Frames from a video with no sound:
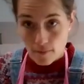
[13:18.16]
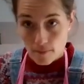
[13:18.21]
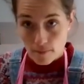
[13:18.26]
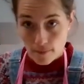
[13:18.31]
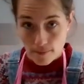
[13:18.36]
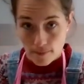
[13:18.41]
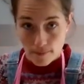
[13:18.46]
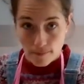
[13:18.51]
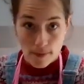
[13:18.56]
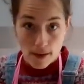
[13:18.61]
And
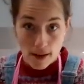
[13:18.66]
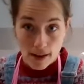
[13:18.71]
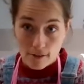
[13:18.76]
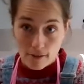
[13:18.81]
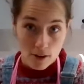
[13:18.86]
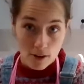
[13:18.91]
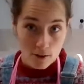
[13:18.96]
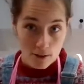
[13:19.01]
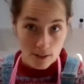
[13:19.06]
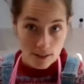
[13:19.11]
my
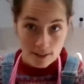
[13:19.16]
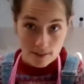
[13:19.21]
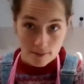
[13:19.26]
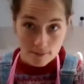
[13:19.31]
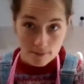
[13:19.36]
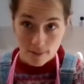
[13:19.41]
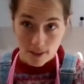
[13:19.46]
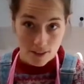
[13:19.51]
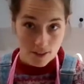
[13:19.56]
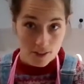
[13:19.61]
role is
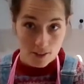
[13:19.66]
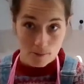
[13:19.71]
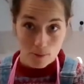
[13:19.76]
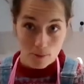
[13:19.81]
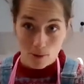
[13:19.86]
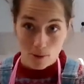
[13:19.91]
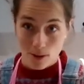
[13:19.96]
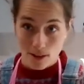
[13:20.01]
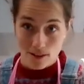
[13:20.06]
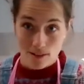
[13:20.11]
much
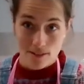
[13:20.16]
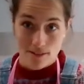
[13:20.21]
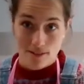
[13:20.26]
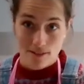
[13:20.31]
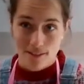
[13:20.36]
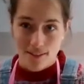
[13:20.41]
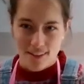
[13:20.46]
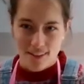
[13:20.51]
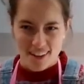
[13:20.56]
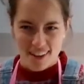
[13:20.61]
smaller.
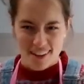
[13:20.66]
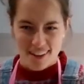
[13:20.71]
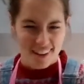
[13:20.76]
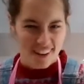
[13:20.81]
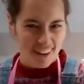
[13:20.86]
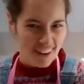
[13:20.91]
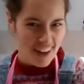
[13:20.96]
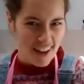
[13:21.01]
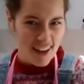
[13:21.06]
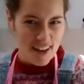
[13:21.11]

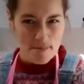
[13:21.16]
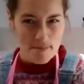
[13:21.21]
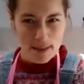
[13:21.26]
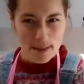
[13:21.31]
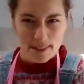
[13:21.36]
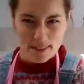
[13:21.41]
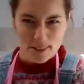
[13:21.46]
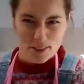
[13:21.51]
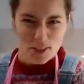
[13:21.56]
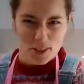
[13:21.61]
I hate
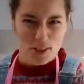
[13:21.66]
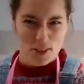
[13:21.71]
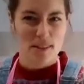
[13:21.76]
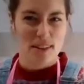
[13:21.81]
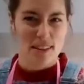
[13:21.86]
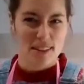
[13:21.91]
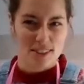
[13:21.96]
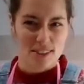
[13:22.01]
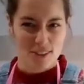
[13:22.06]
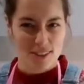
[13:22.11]
being the
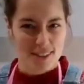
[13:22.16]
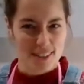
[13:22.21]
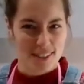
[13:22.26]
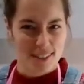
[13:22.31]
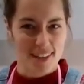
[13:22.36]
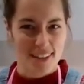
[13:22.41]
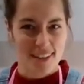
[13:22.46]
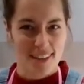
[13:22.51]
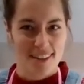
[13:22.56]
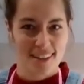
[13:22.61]
junior
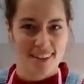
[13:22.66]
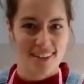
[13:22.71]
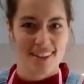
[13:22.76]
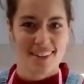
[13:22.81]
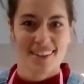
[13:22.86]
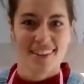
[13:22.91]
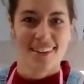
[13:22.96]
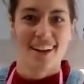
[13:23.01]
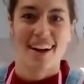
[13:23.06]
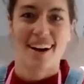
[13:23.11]
doctor.
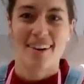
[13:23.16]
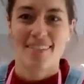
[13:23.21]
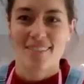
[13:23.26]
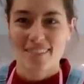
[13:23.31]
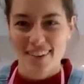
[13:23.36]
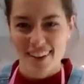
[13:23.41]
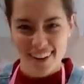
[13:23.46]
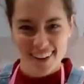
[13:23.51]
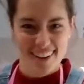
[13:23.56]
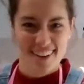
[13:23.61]

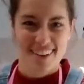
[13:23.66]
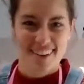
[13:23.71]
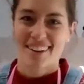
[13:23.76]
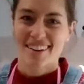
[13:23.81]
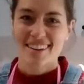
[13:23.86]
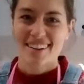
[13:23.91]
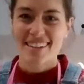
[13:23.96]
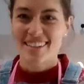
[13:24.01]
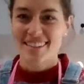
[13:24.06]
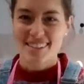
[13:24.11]

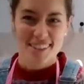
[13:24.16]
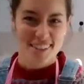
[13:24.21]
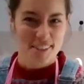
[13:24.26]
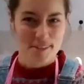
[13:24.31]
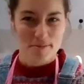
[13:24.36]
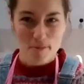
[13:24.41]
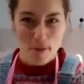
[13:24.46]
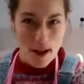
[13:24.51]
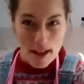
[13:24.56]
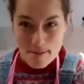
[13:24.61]
Liz does
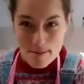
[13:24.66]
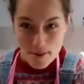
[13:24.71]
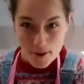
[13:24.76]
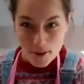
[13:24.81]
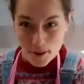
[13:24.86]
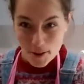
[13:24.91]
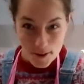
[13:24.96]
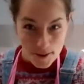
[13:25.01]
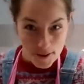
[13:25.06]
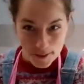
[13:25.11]
way
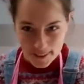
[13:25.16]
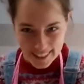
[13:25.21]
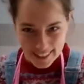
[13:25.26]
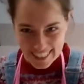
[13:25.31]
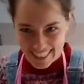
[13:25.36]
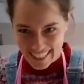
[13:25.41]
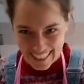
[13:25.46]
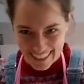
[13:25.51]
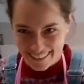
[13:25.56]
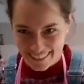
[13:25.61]
more cool
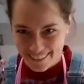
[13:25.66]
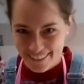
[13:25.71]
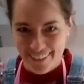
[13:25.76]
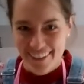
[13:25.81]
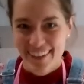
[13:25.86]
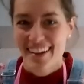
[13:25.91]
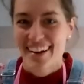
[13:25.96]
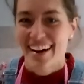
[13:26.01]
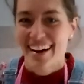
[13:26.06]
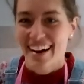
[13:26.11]
stuff.
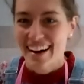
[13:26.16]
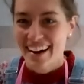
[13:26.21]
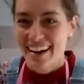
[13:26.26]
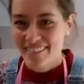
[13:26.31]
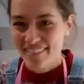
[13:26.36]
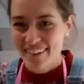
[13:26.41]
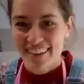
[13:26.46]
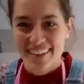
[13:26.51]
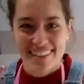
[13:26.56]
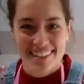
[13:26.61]

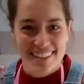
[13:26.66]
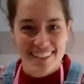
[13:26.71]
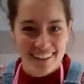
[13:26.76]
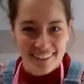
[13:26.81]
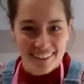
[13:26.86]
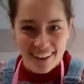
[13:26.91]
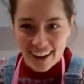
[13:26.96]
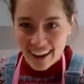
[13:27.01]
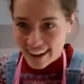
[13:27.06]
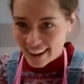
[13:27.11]

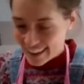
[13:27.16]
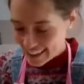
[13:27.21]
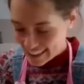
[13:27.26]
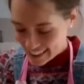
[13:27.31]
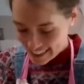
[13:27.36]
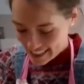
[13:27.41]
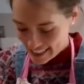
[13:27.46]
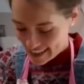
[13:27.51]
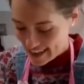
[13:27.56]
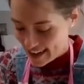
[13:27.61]
So
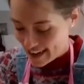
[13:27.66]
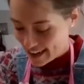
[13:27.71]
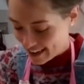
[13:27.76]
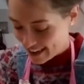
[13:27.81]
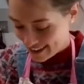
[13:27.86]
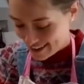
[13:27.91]
I,